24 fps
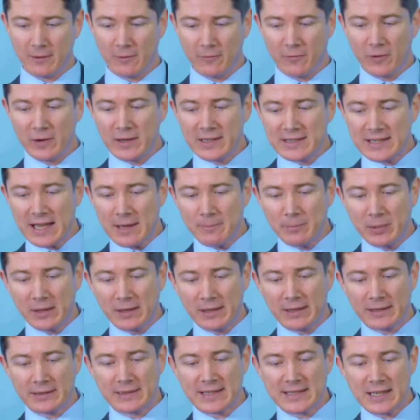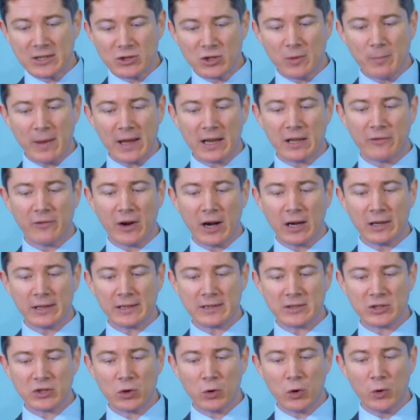For example, the Central Bank of
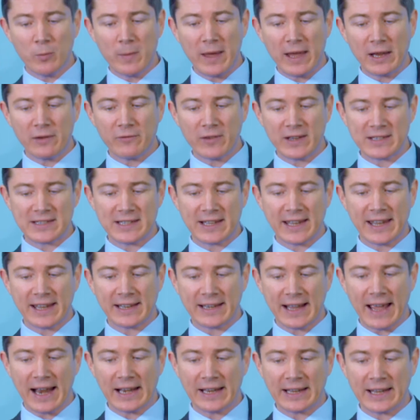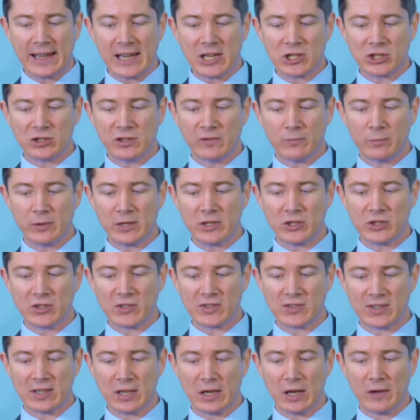Ireland, who may investigate allegation of
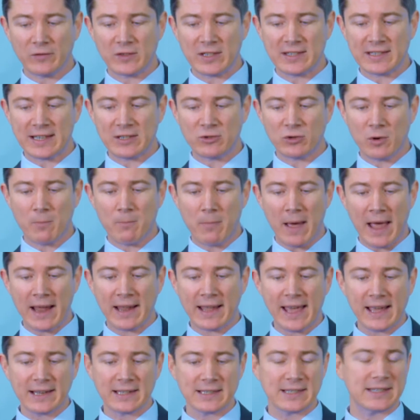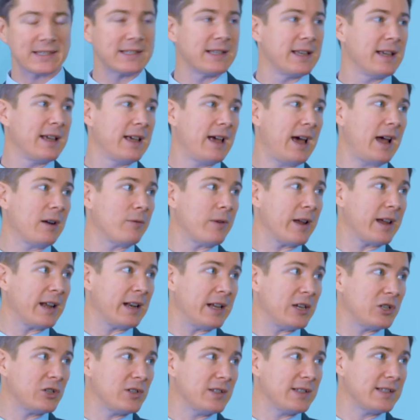breaches of the Central Bank Acts and
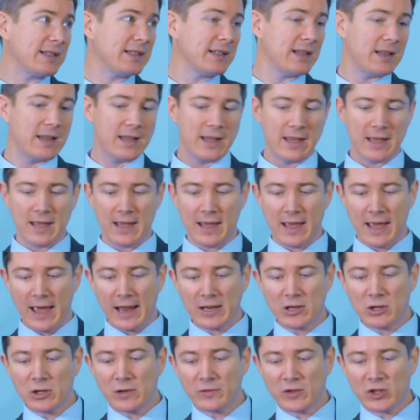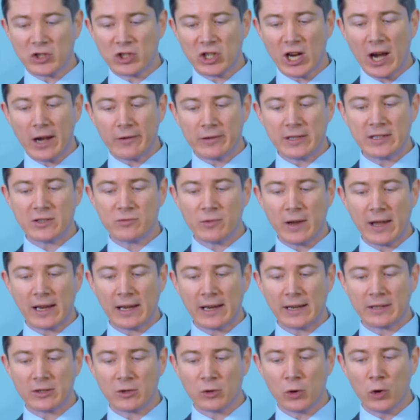regulations, and then you have the Charities
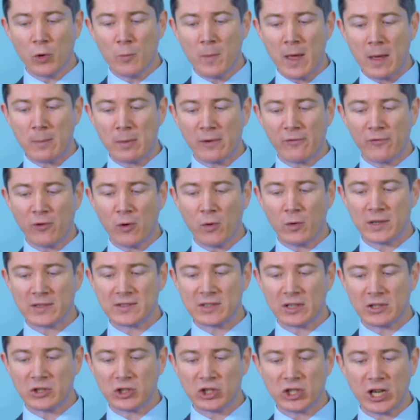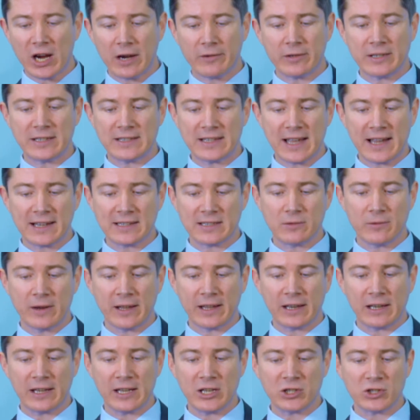Regulator, who may be focused on Charities Acts and
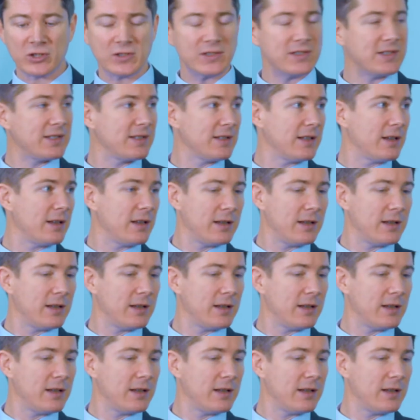regulations.